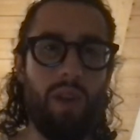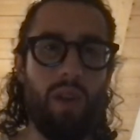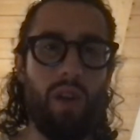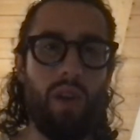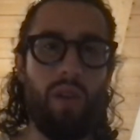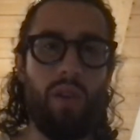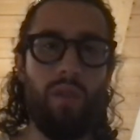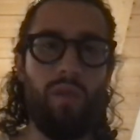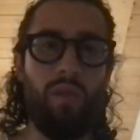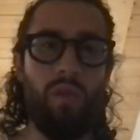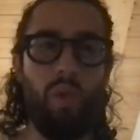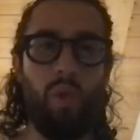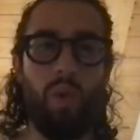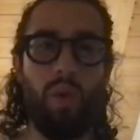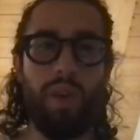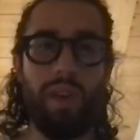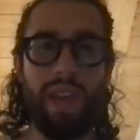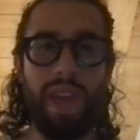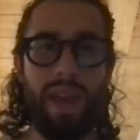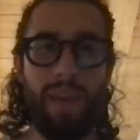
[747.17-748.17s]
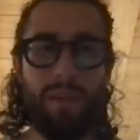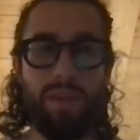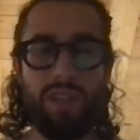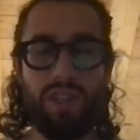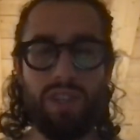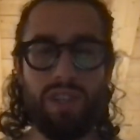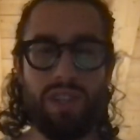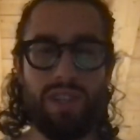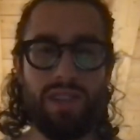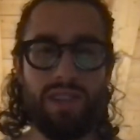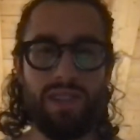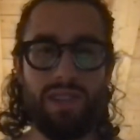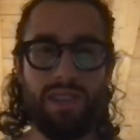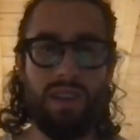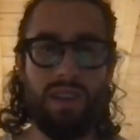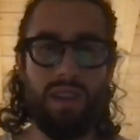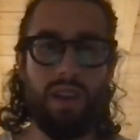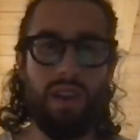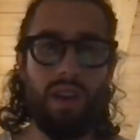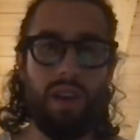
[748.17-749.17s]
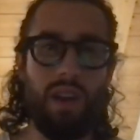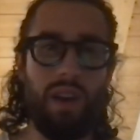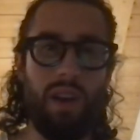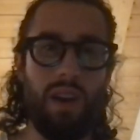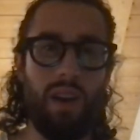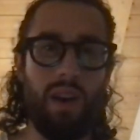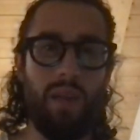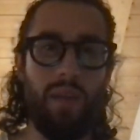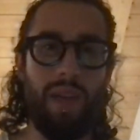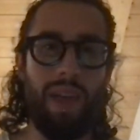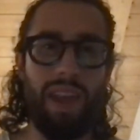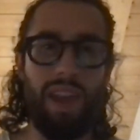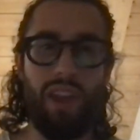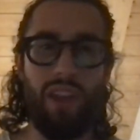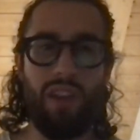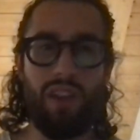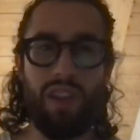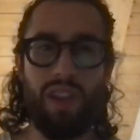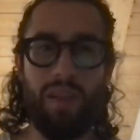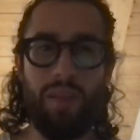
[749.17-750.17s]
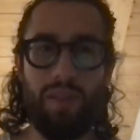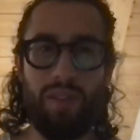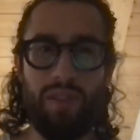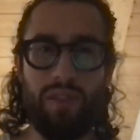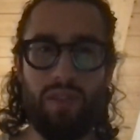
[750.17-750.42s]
for damages and looked at Mr.